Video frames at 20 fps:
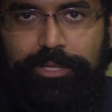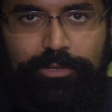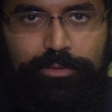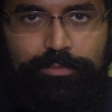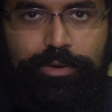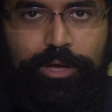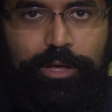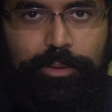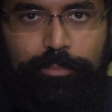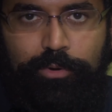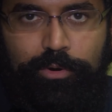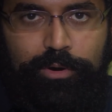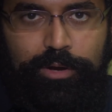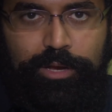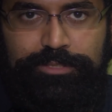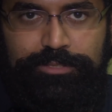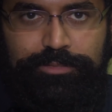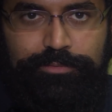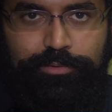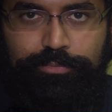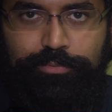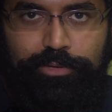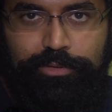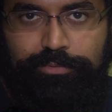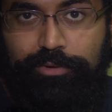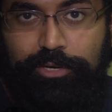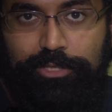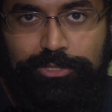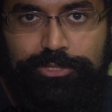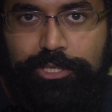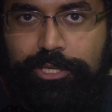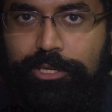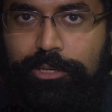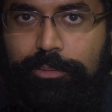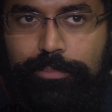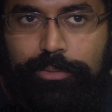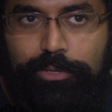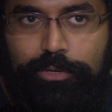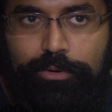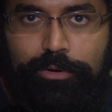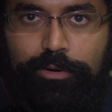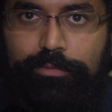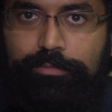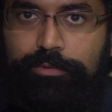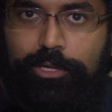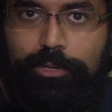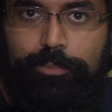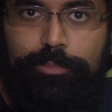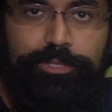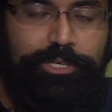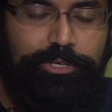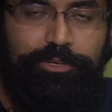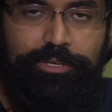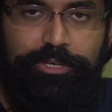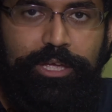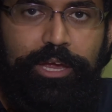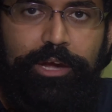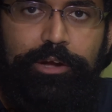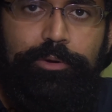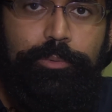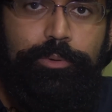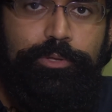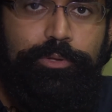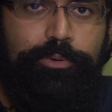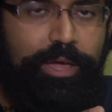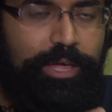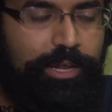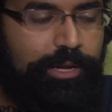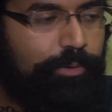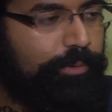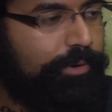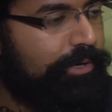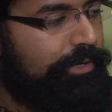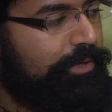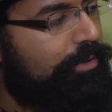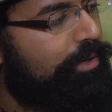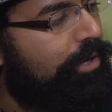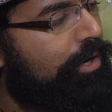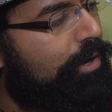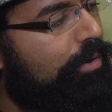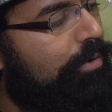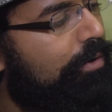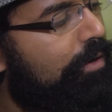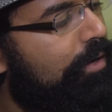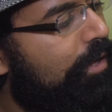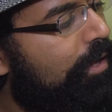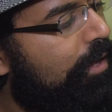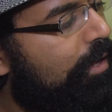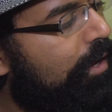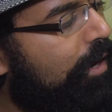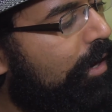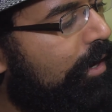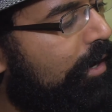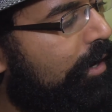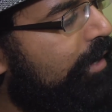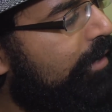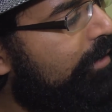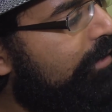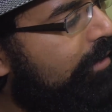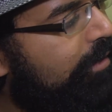you've got more or less of a fully functioning computer available that you can carry with you anywhere you go. And